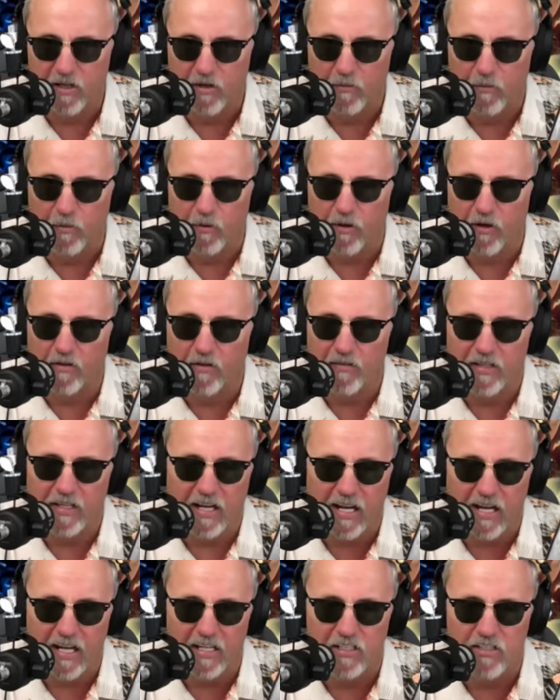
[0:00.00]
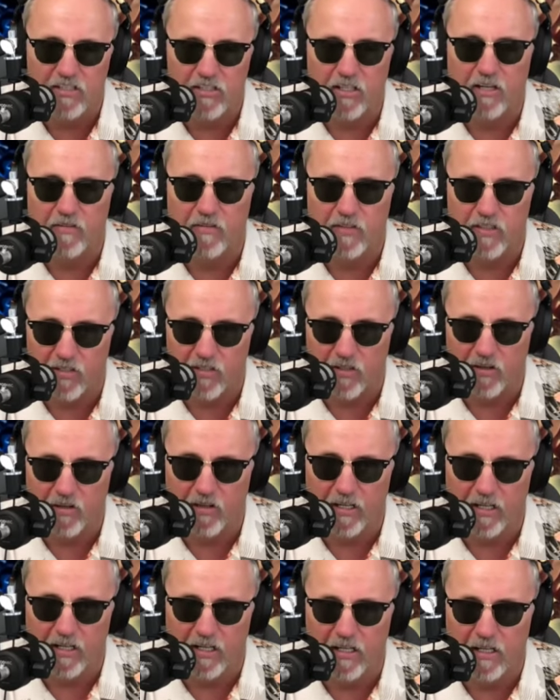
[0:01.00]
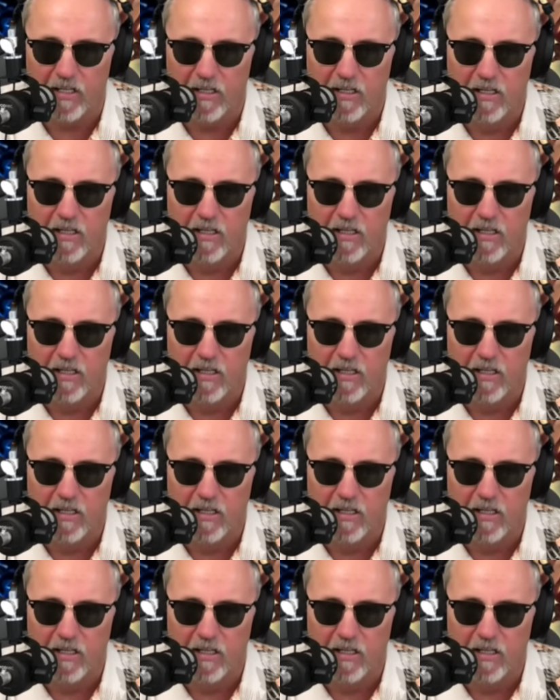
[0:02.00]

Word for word: We're on the edge of eternity.